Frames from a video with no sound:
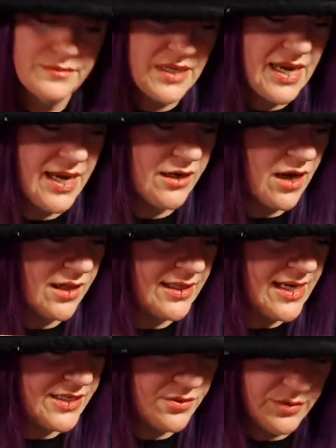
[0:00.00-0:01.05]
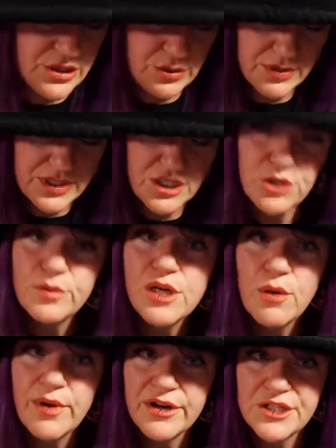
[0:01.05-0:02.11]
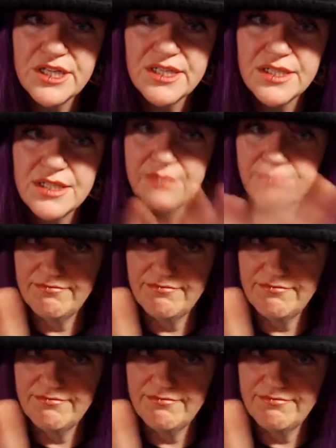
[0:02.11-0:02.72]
and holidays and rituals that you would go Wettershins.